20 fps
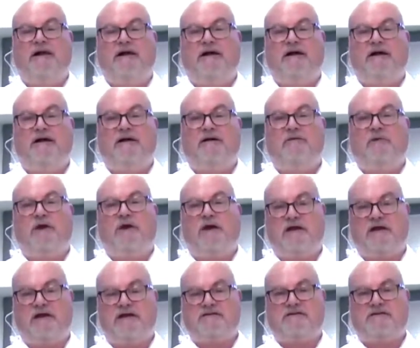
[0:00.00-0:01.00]

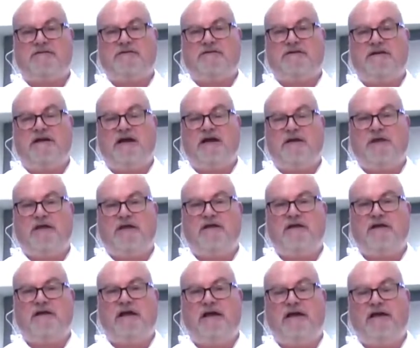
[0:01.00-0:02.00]
where customers are
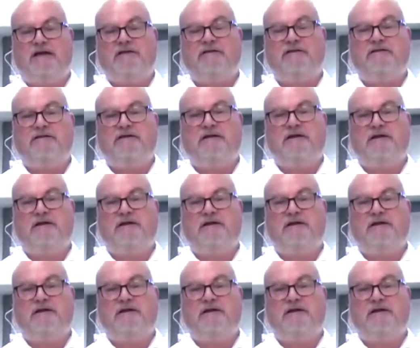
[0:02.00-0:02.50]
coming and